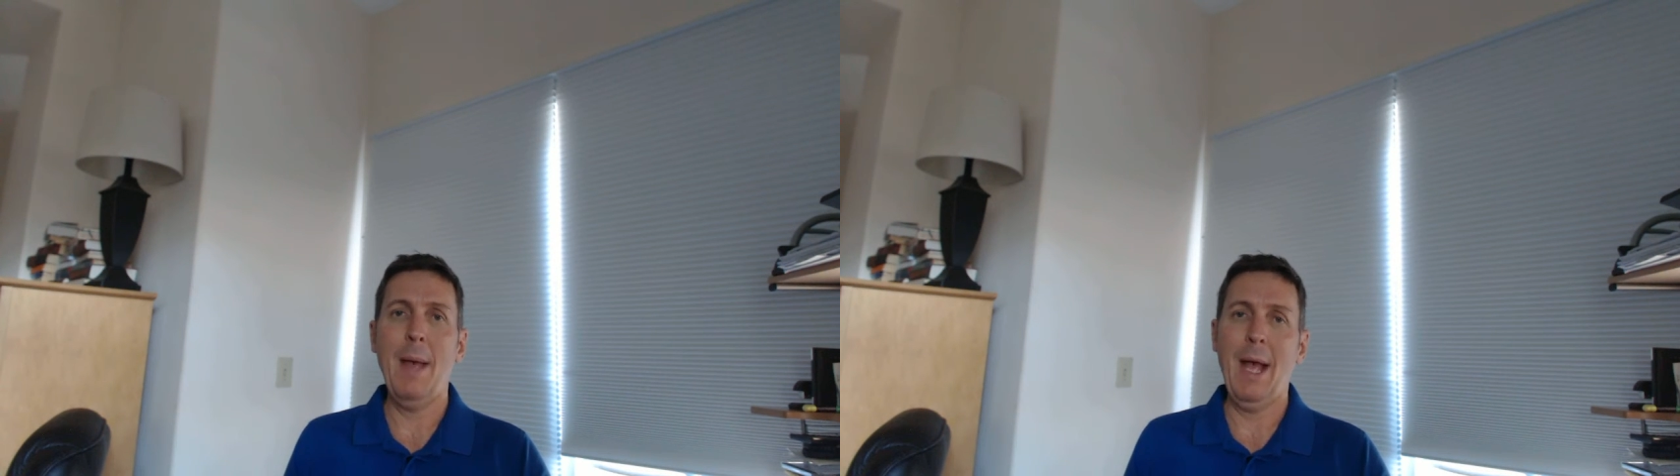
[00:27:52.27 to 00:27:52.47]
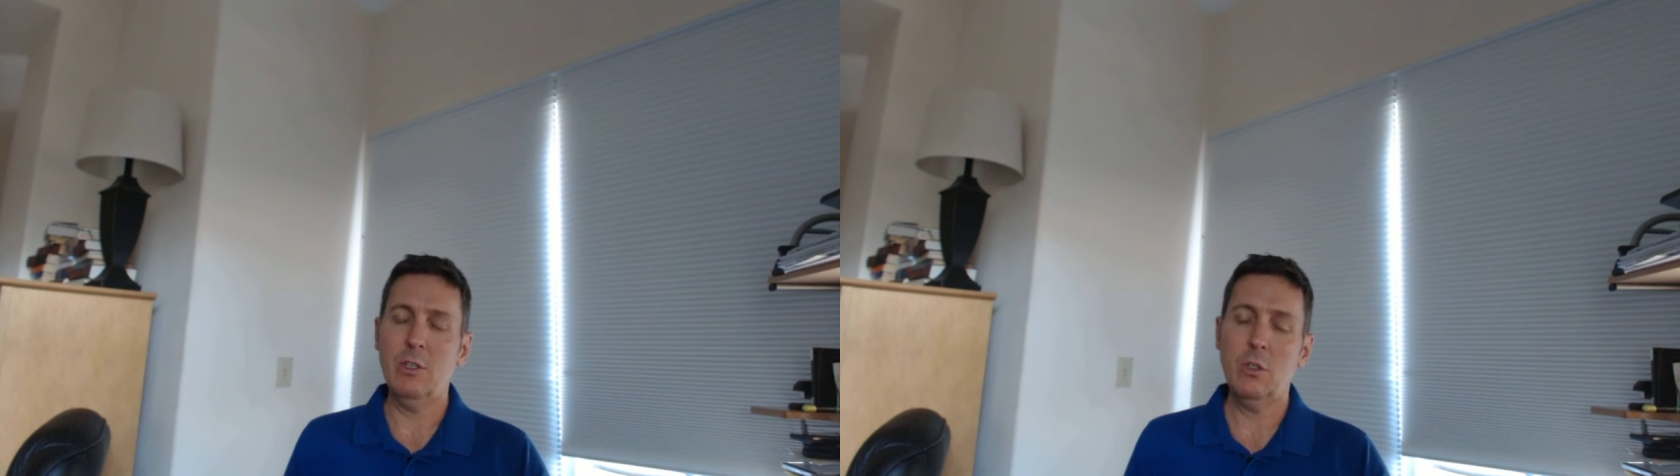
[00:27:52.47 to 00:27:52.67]

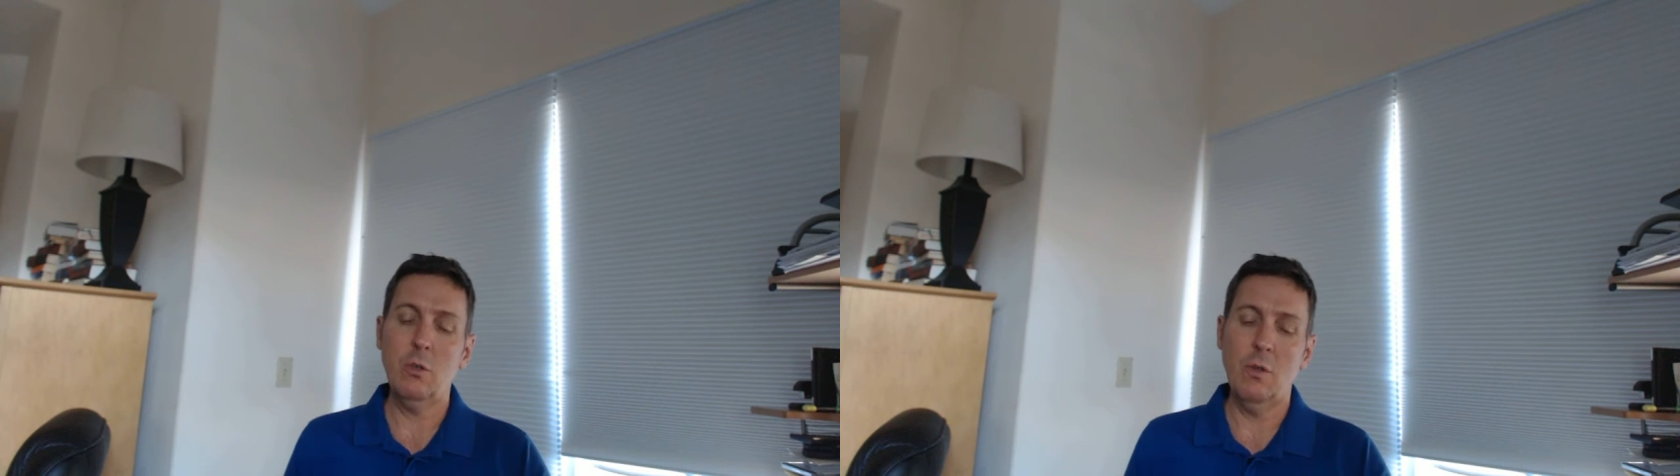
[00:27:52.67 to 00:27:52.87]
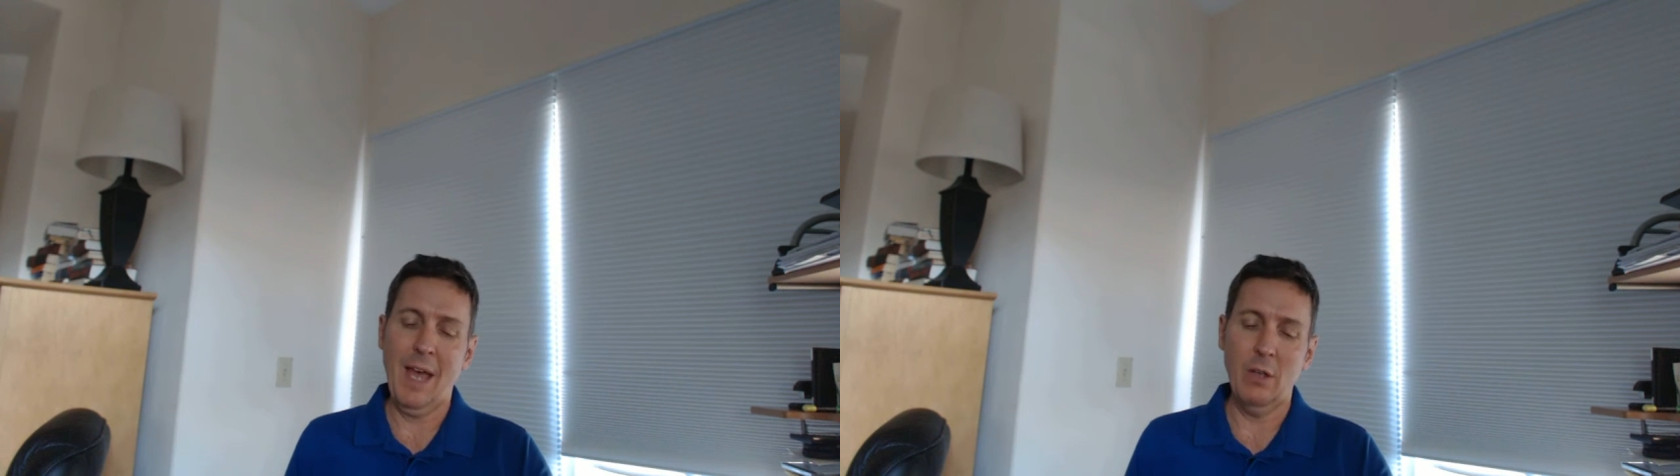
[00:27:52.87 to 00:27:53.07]
just
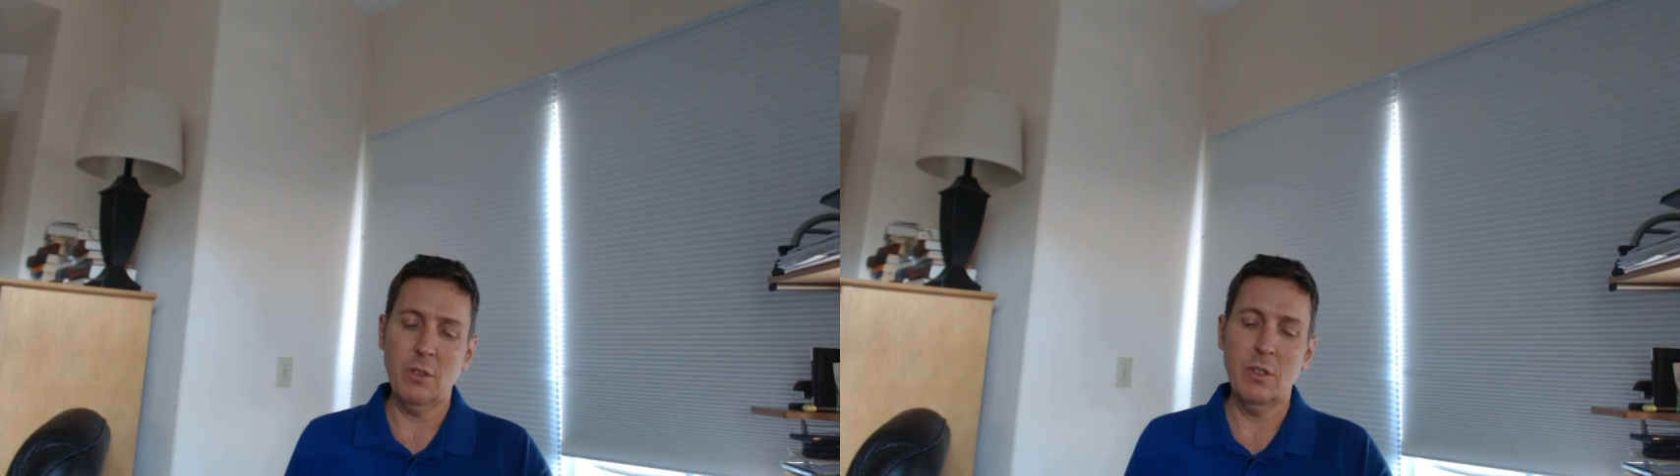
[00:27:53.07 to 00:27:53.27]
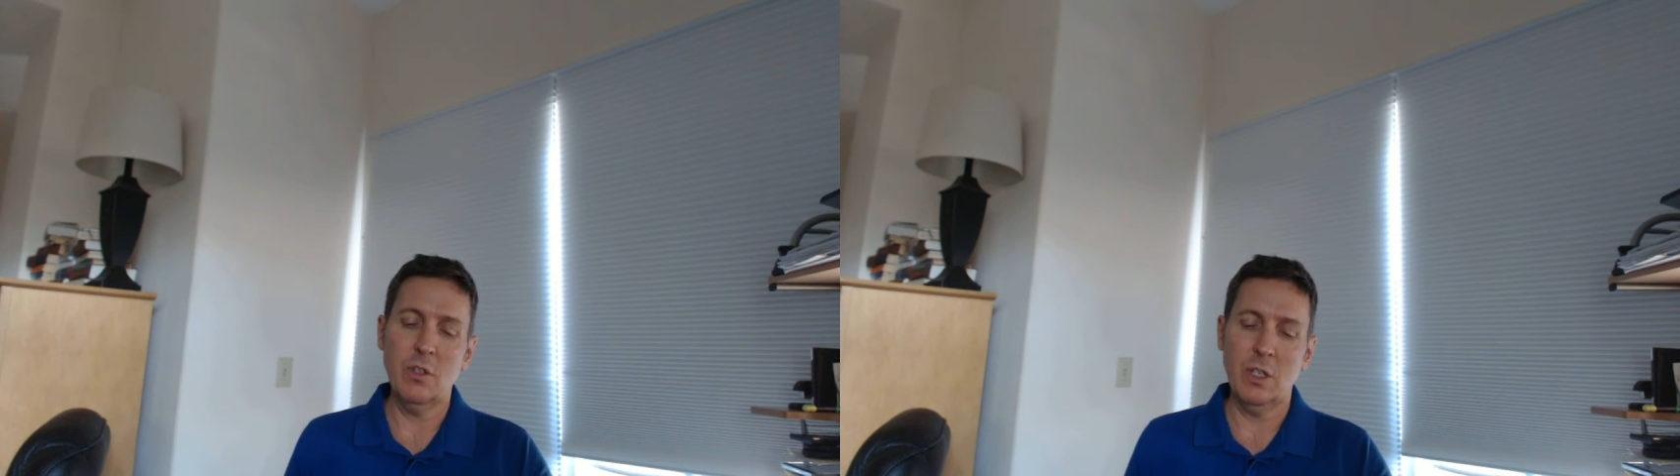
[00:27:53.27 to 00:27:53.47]
reading from
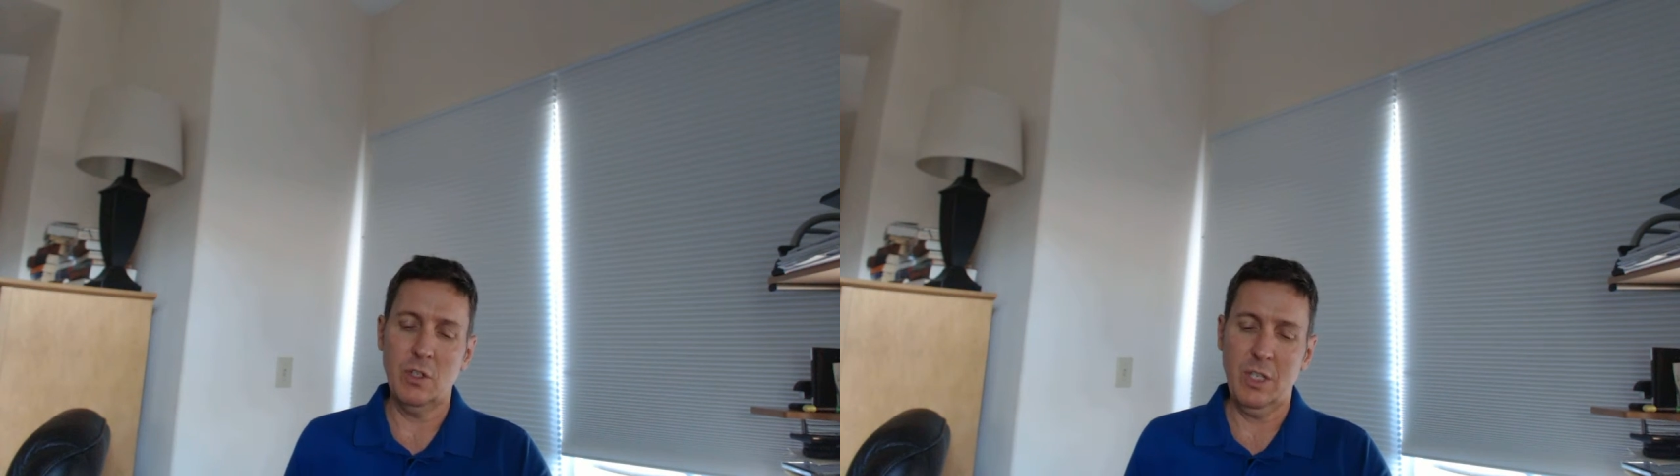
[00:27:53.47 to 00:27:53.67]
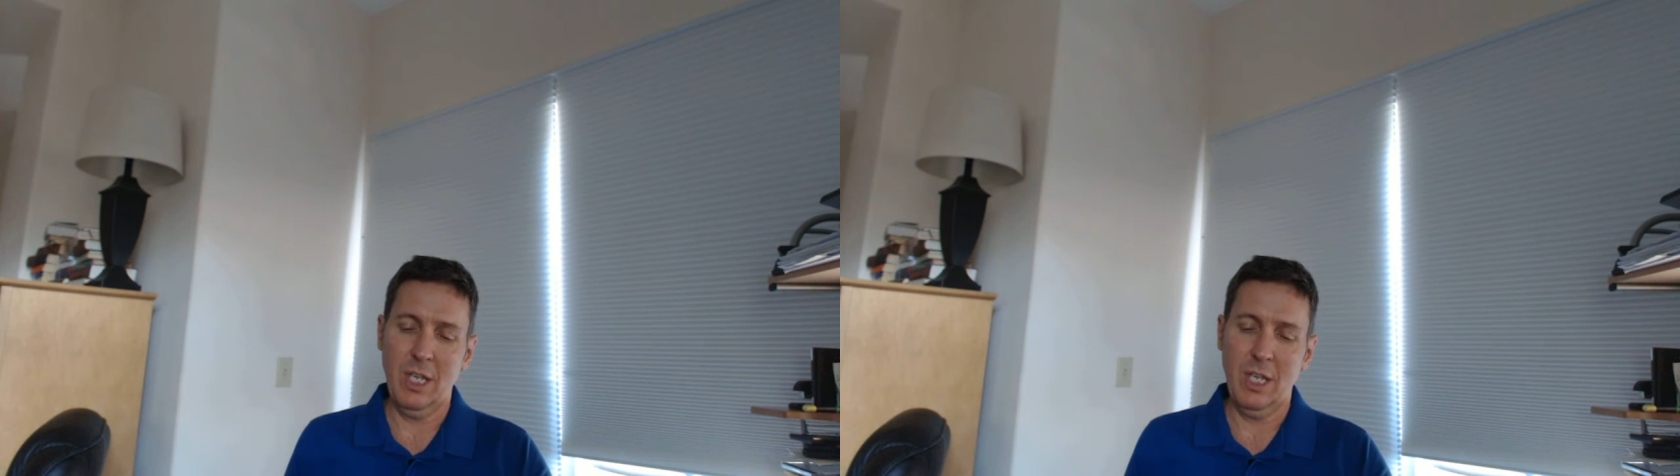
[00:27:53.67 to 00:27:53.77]
the top of